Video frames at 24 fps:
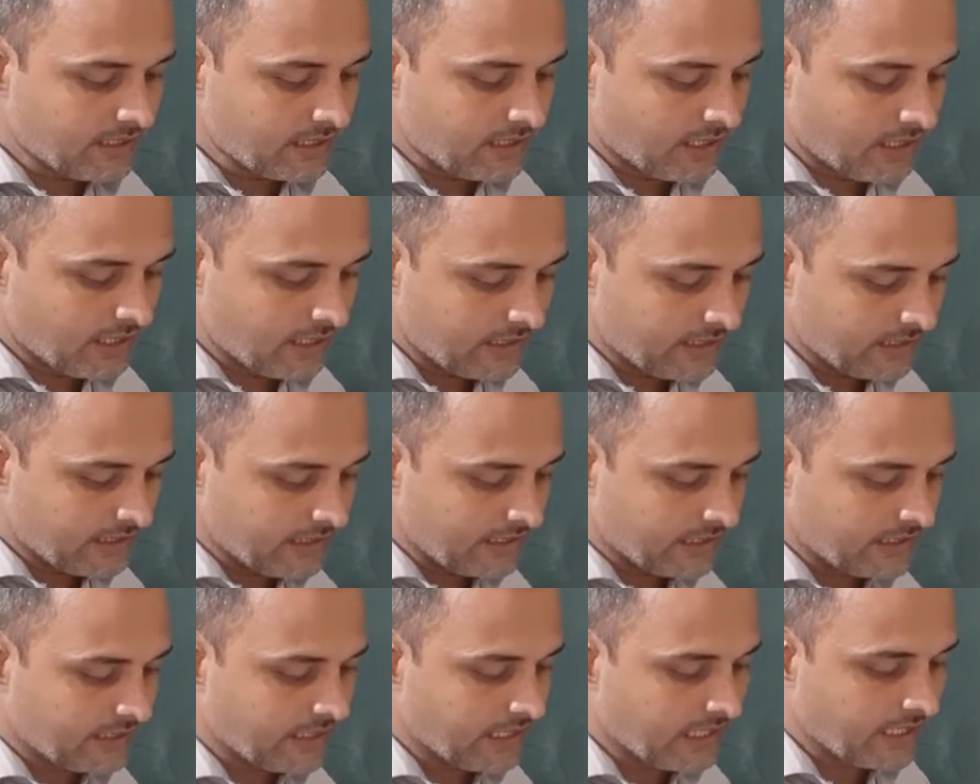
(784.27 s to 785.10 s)
are
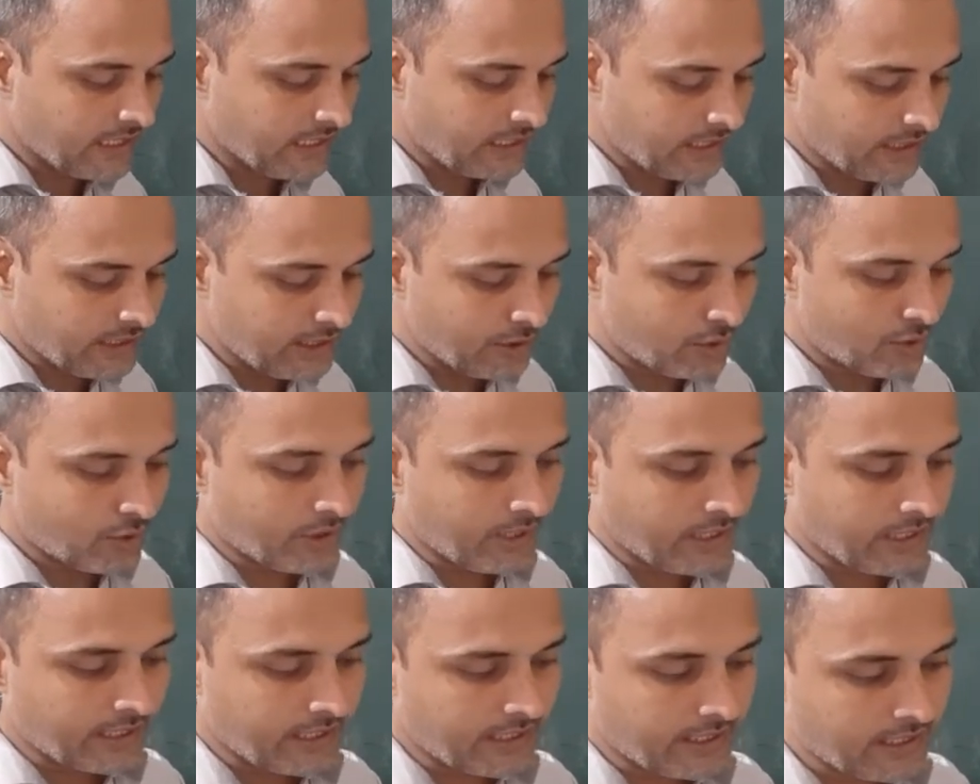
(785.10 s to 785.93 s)
distantly
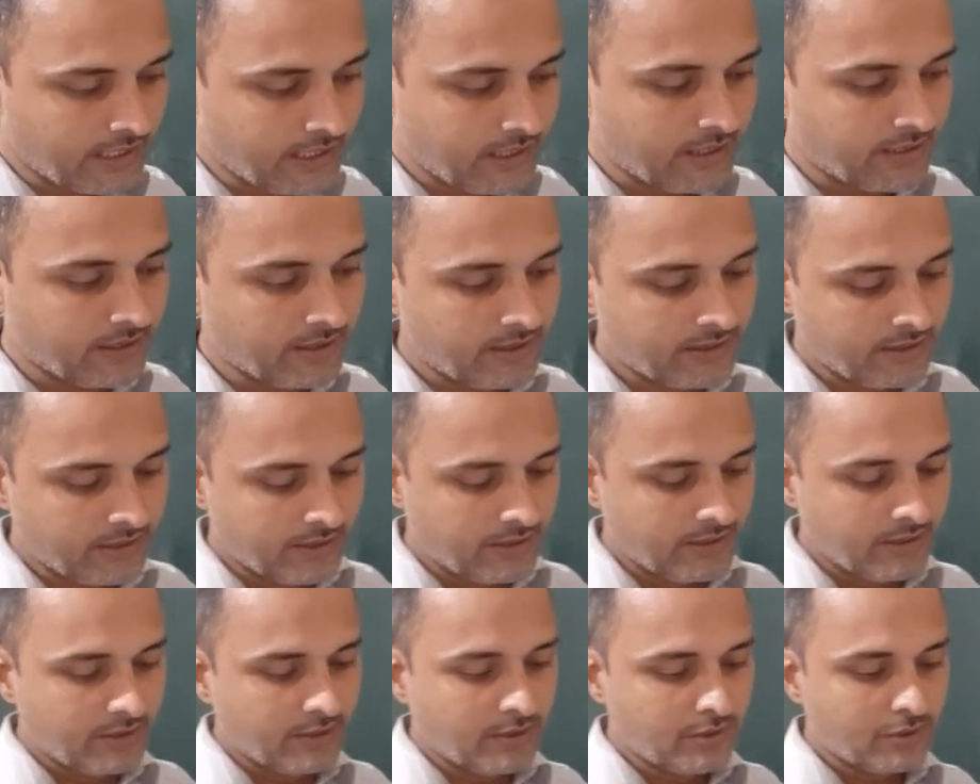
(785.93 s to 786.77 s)

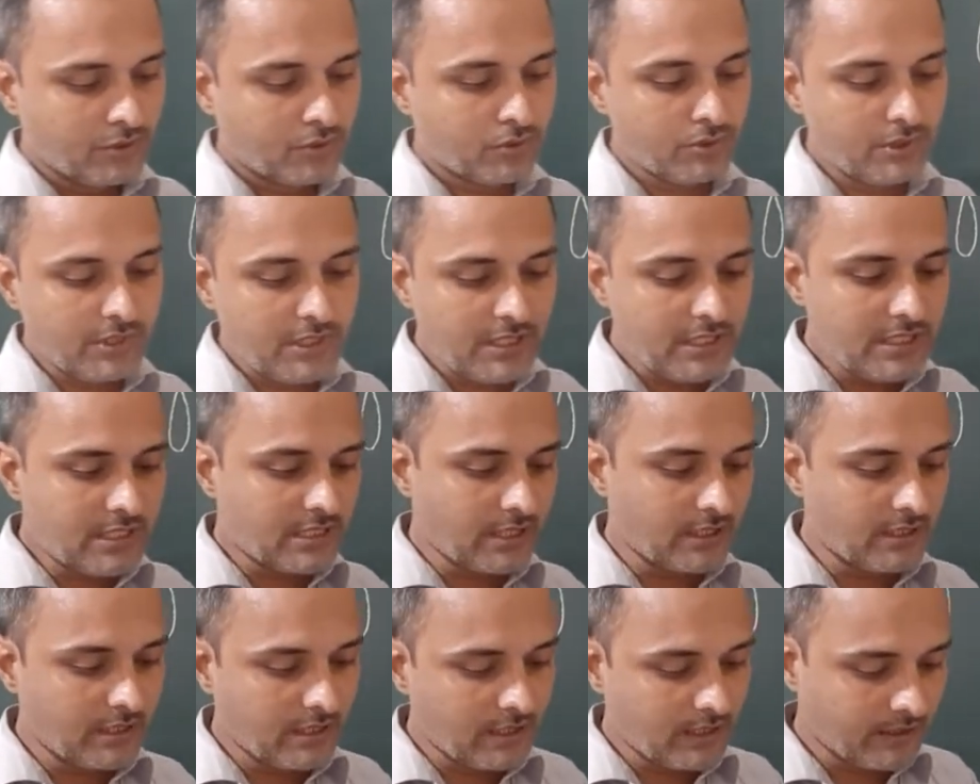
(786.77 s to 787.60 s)
located to each
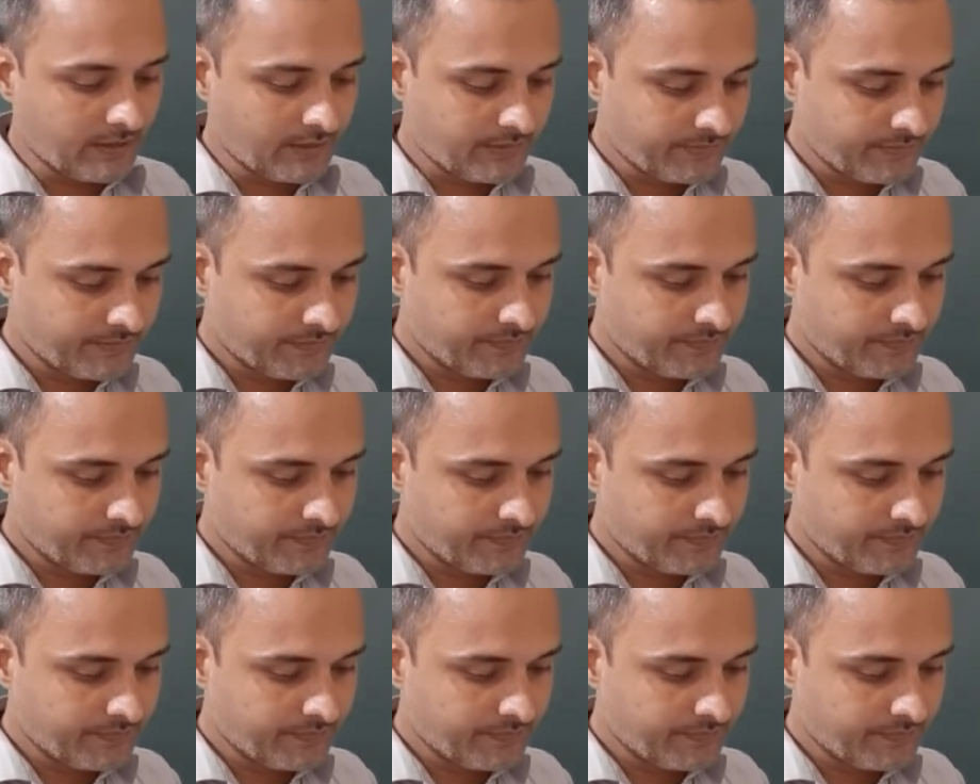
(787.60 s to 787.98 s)
other.